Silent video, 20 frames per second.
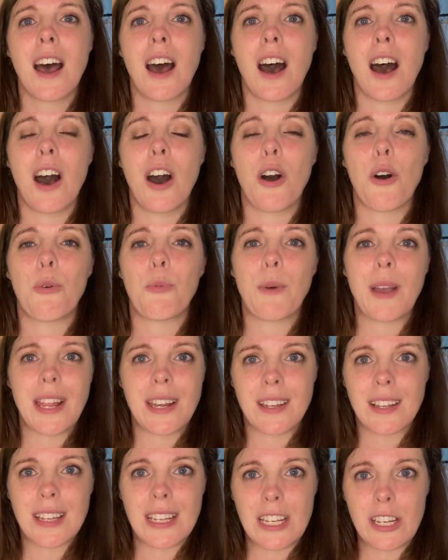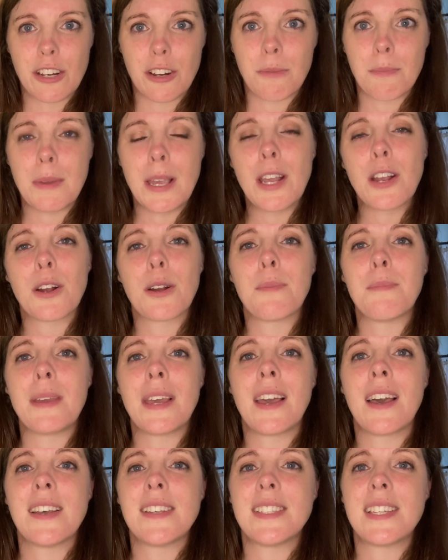way to clean your mirror
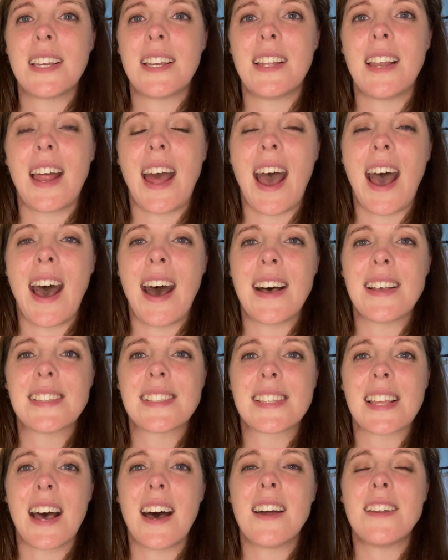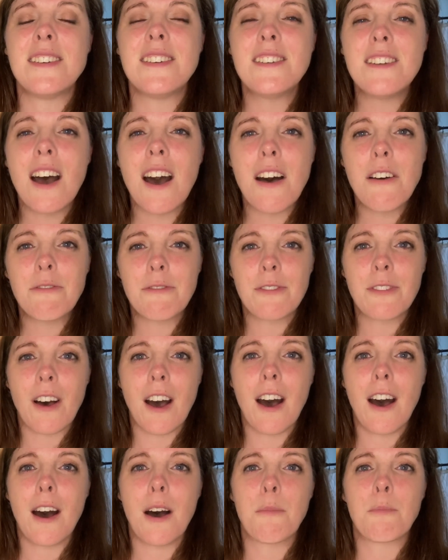because it has enough
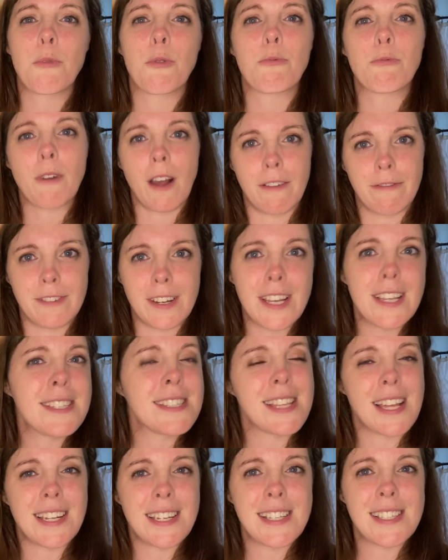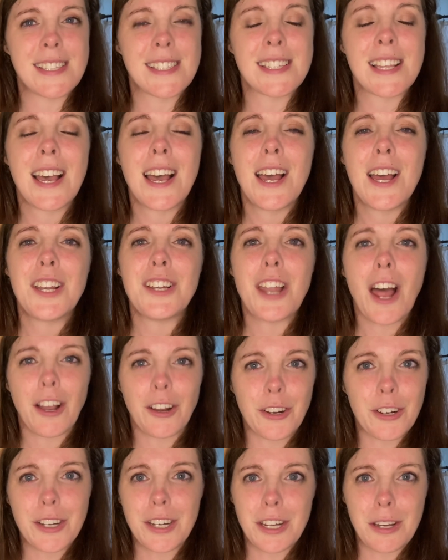roughness that it's not
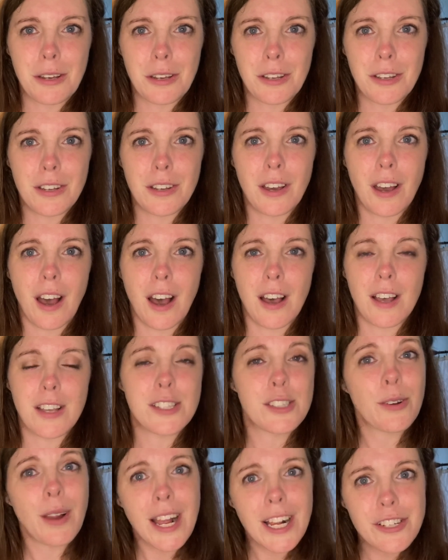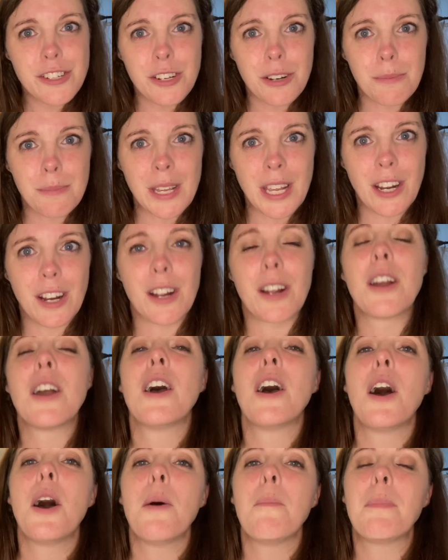going to scratch your mirror,
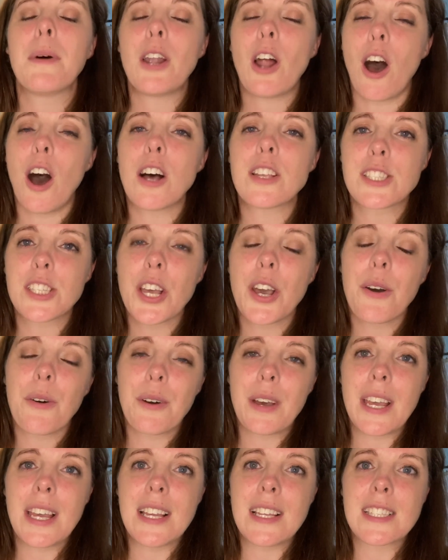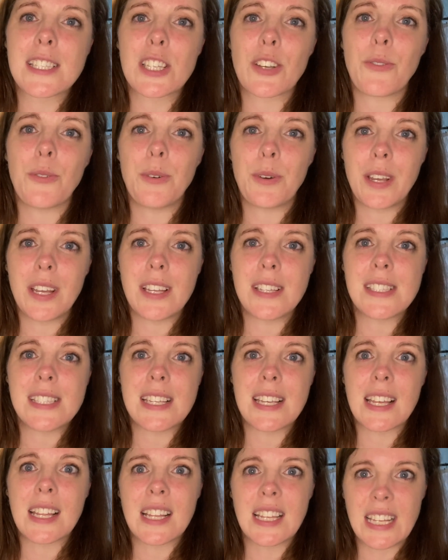but also it's going
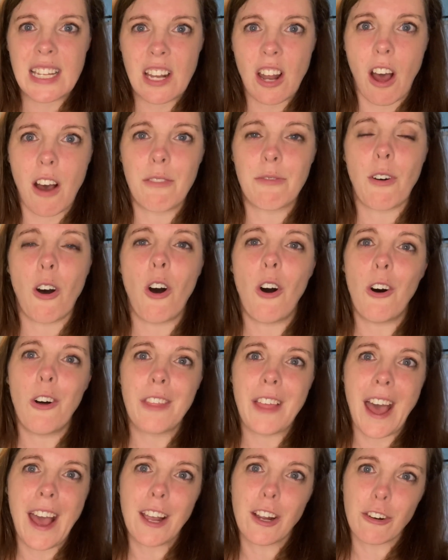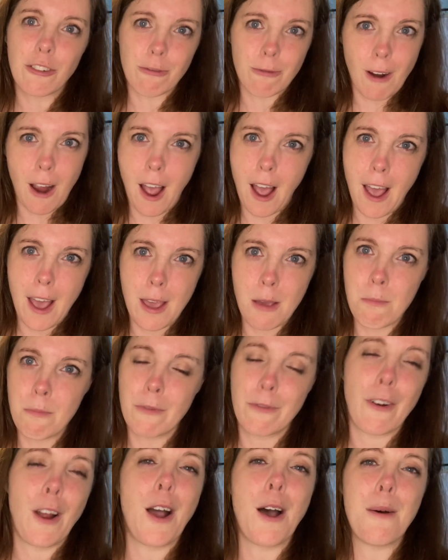to clean off all that grime
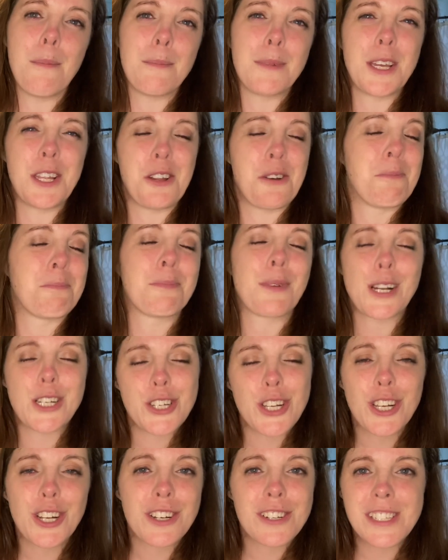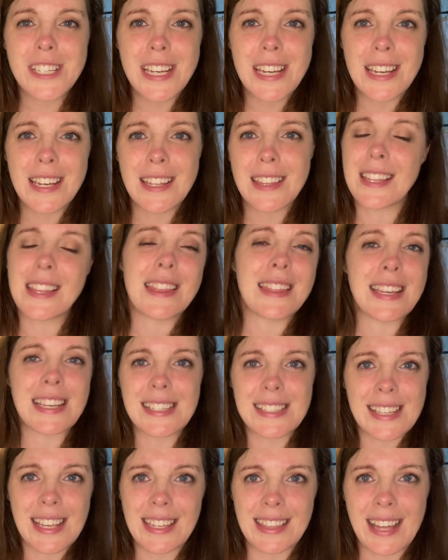from, you know, brushing your teeth and
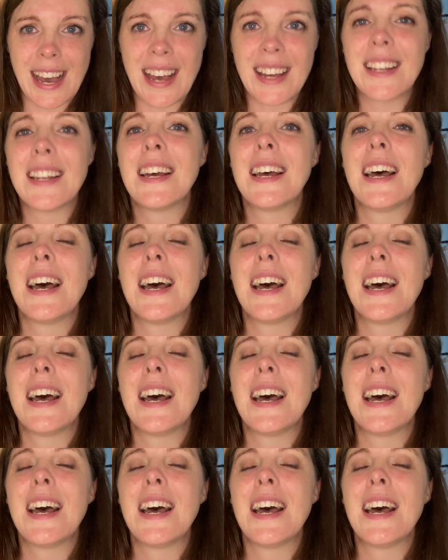things like that.